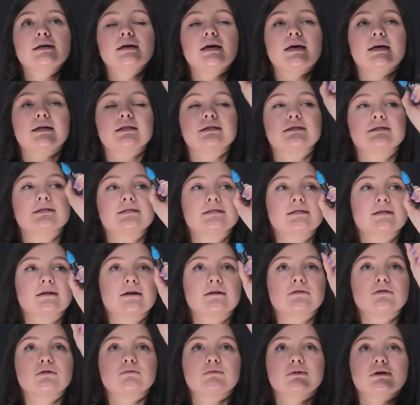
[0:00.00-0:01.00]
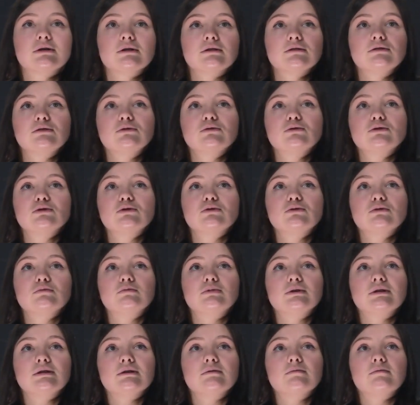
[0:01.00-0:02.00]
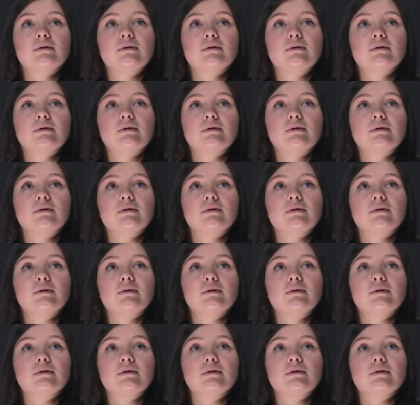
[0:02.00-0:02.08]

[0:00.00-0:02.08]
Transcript: And this economical news should be